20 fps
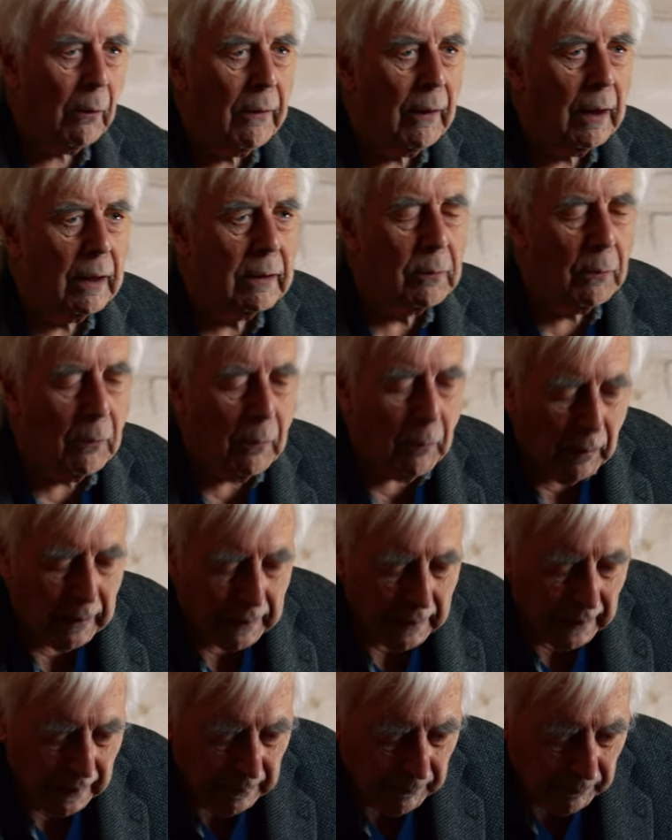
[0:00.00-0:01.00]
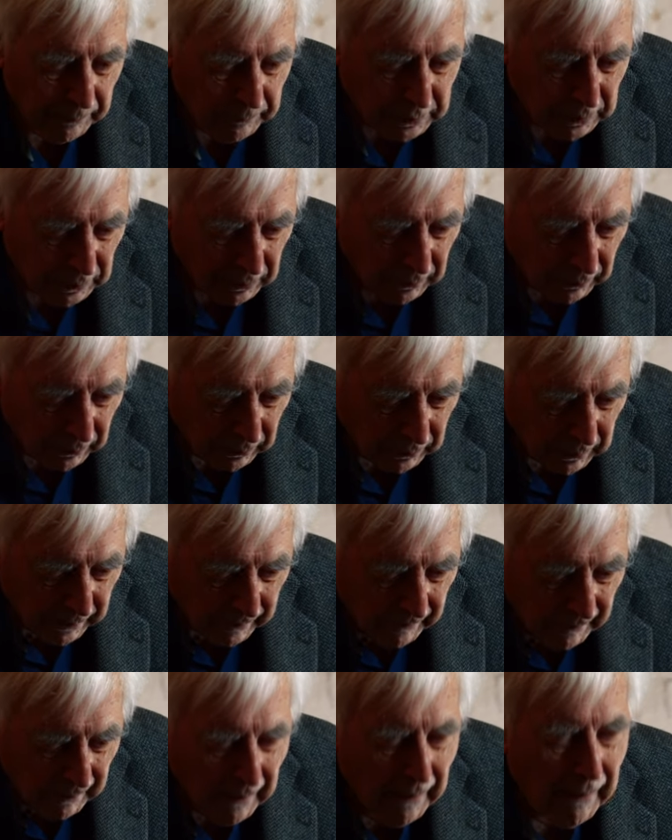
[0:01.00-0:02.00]
that when we came to look
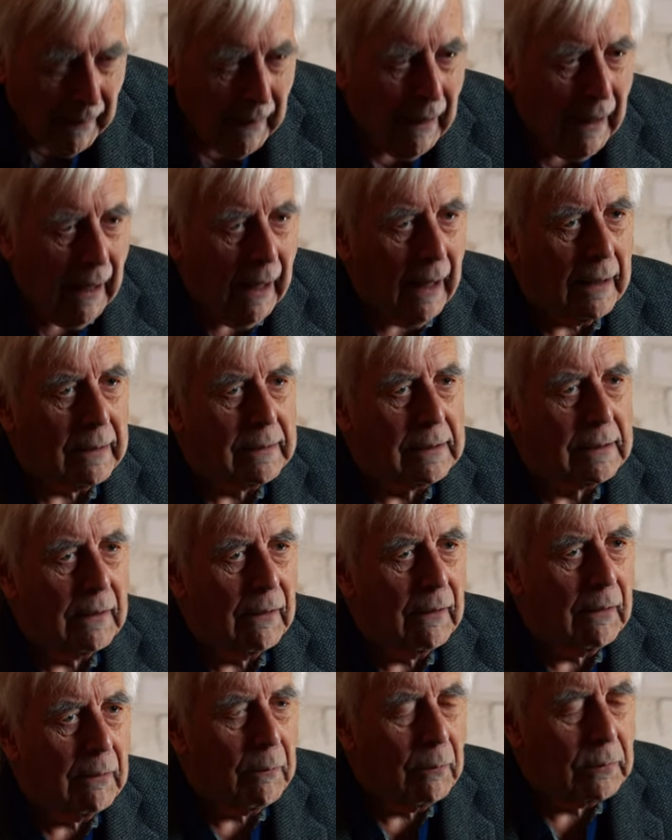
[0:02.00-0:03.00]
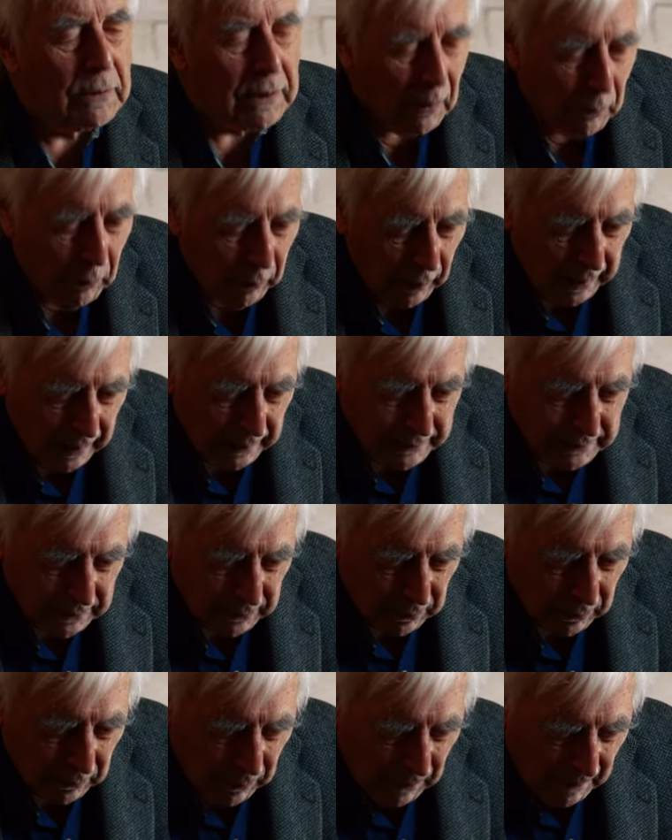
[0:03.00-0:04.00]
at somewhere
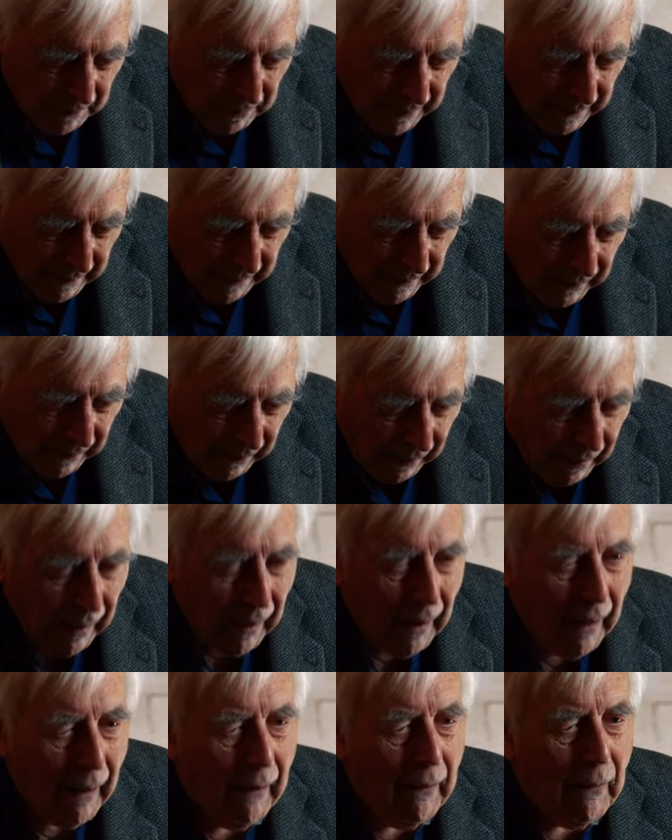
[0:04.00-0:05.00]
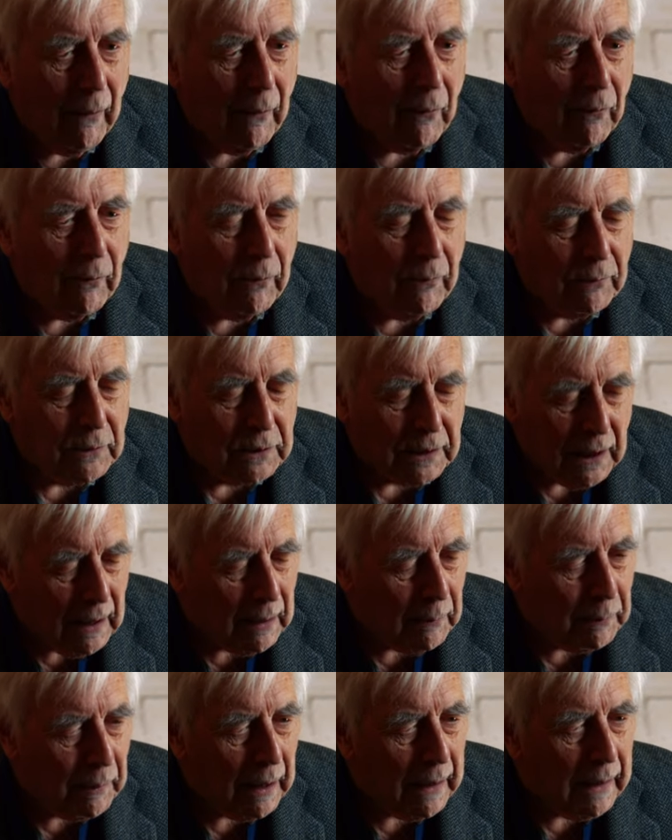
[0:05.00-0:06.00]
to
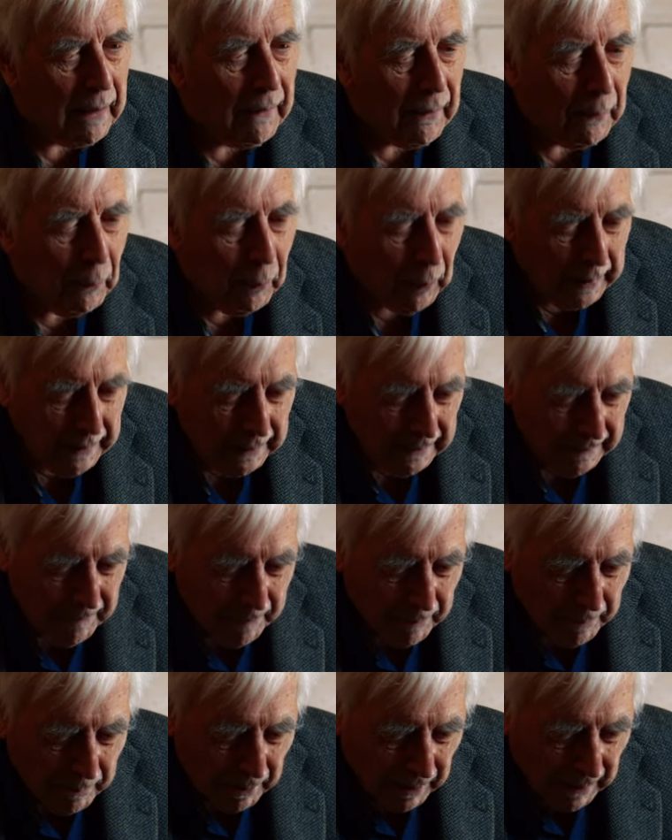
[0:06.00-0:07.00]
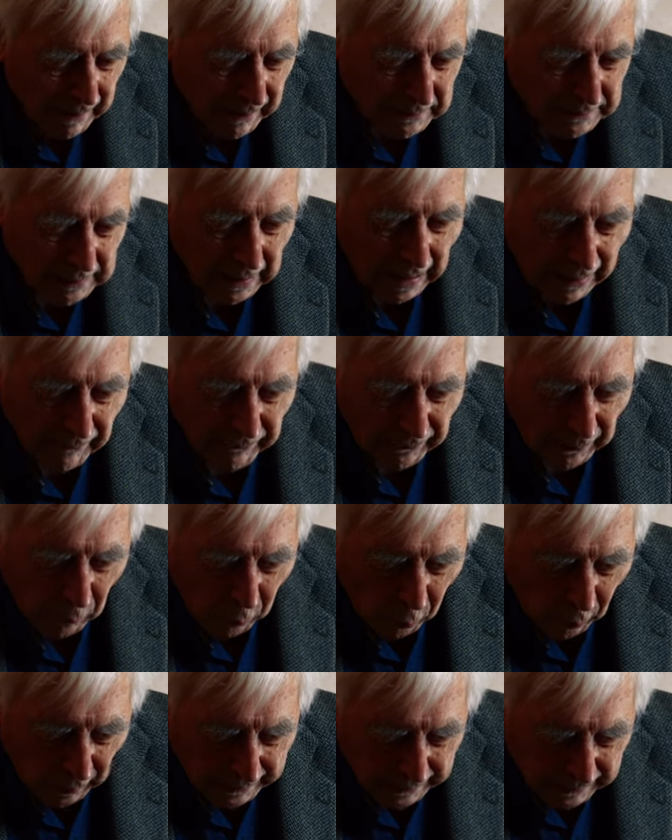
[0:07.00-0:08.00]
celebrate the wedding, to have the
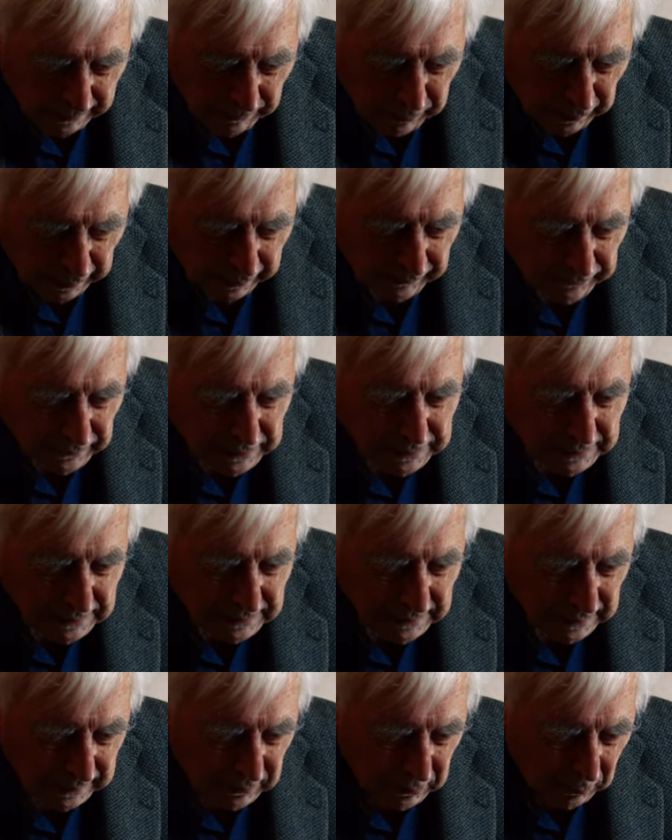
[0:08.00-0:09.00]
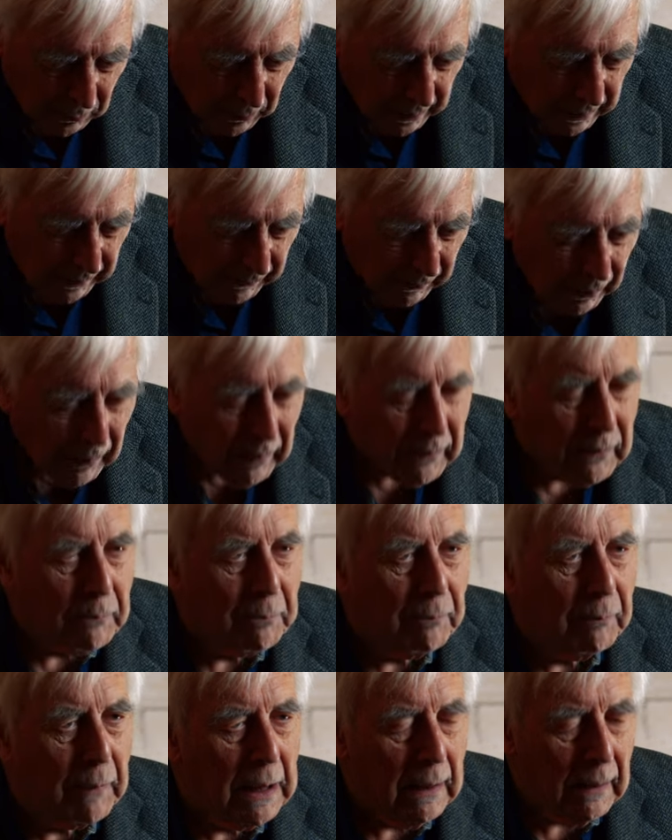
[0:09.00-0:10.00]
wedding breakfast, as they call it, that
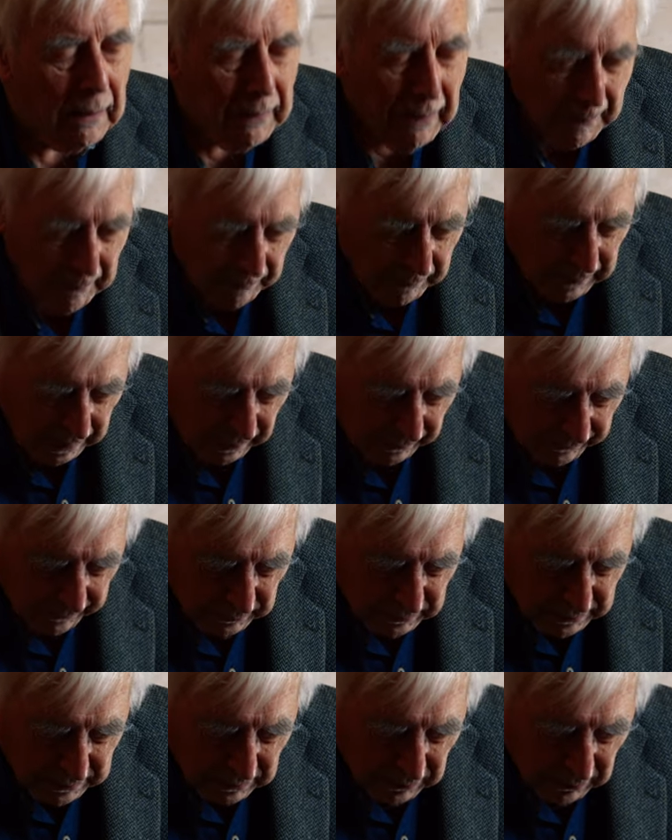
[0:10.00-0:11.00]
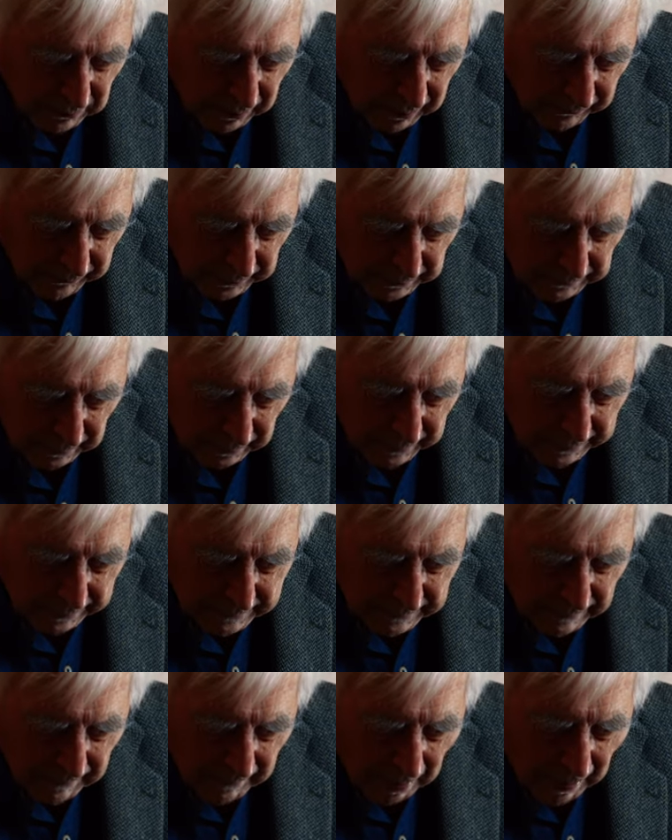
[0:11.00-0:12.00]
meal that you have at
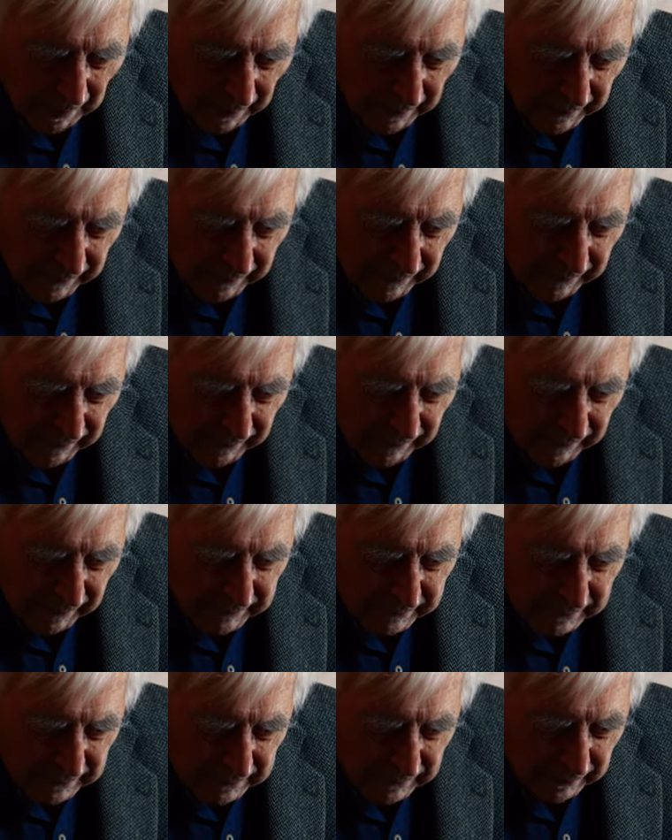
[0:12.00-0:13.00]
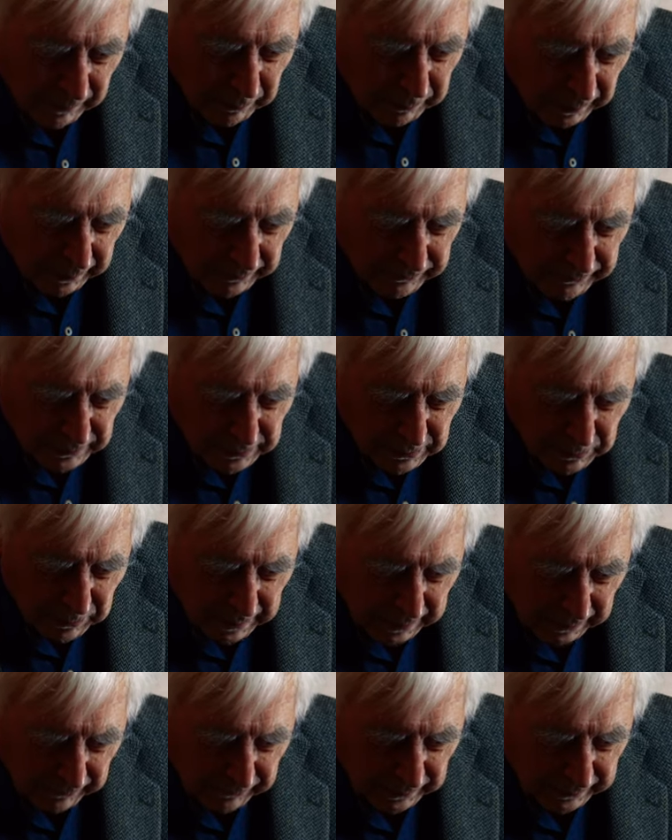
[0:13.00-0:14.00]
night, the breakfast we
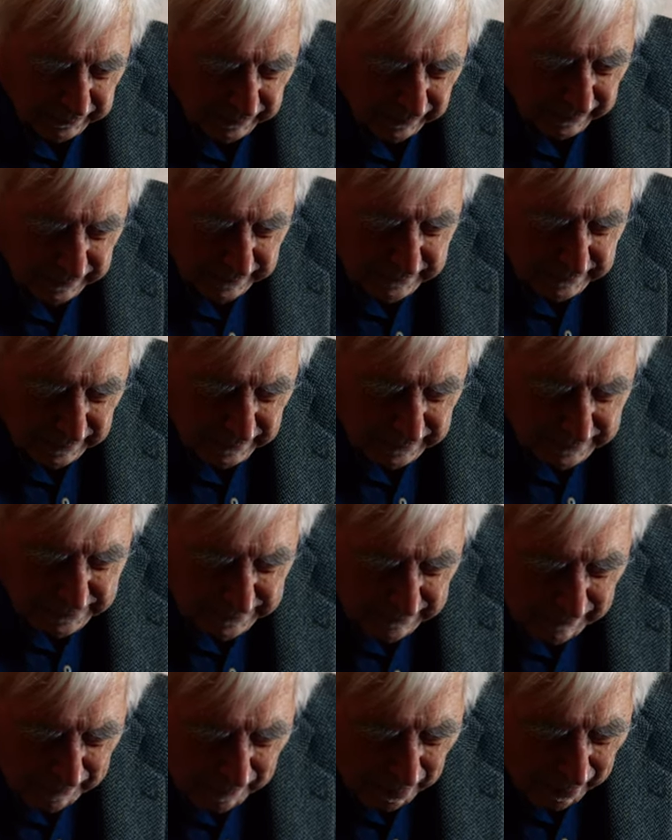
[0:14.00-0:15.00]
have at night, yes.